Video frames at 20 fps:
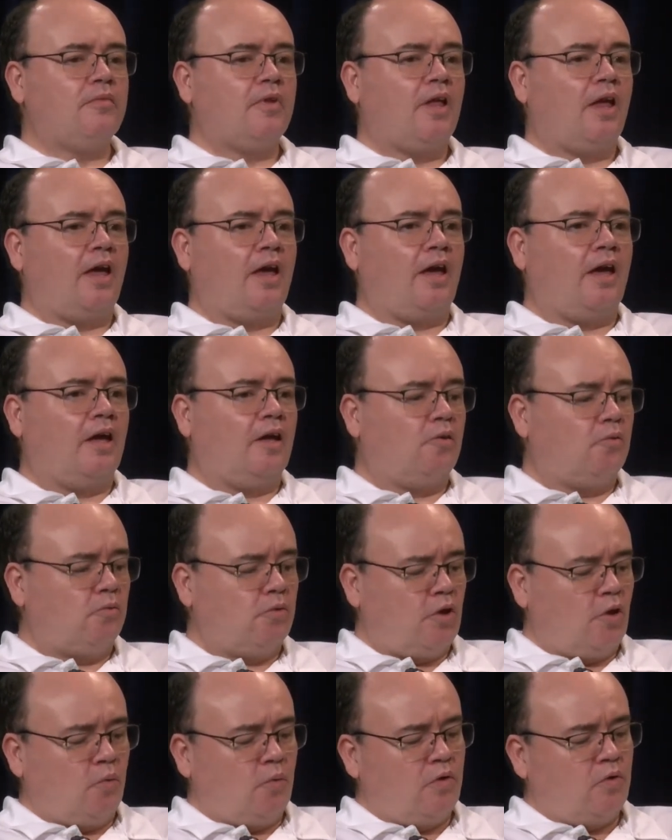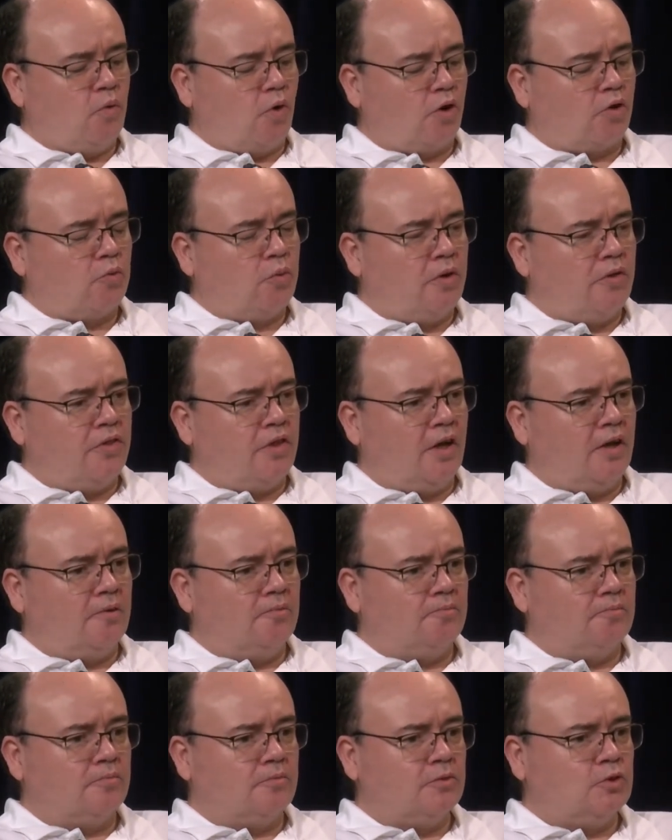We've worked with
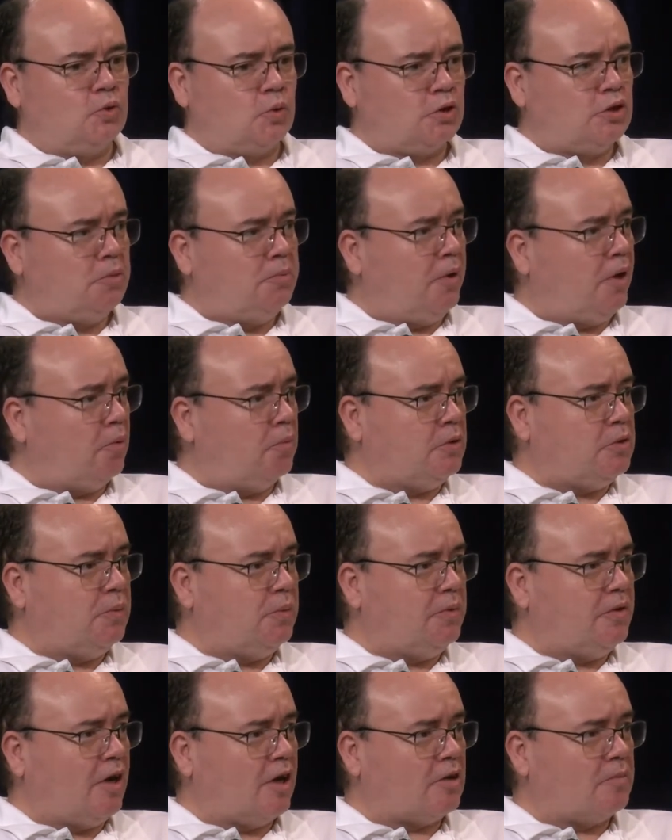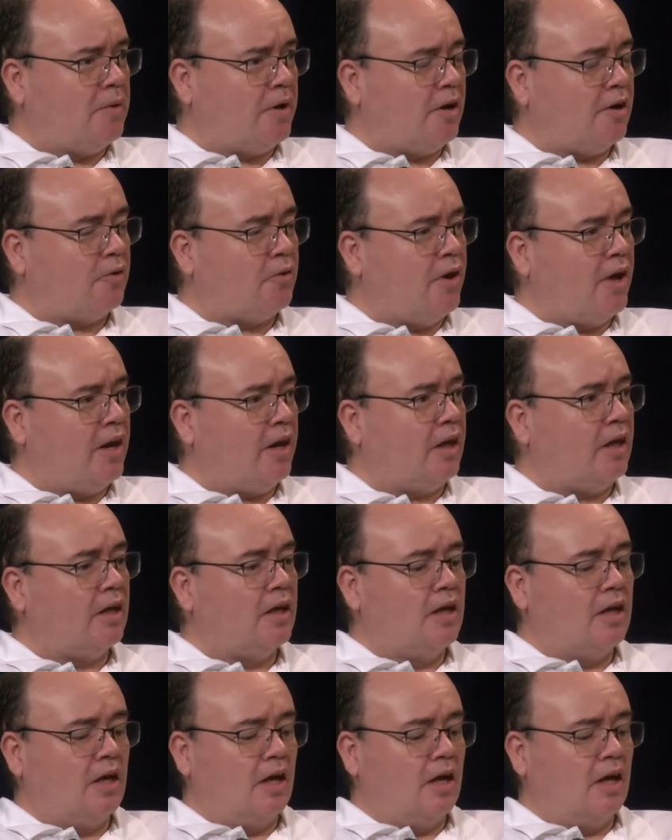Georgia Beer, which we talked about already.